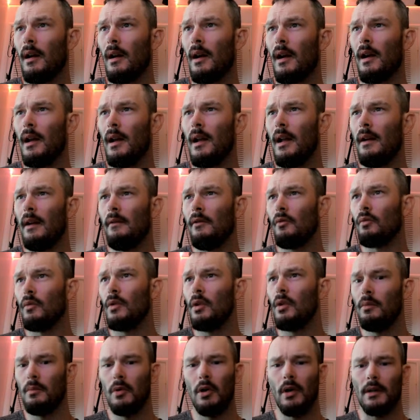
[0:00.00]
I have a
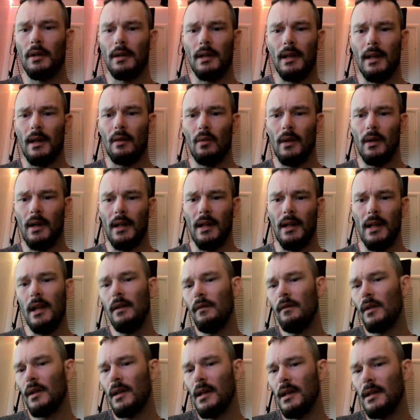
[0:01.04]
robe hook that I want to
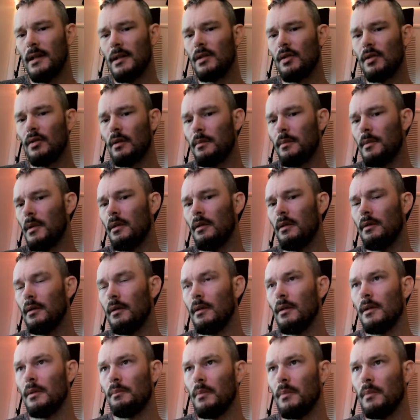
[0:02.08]
evenly distribute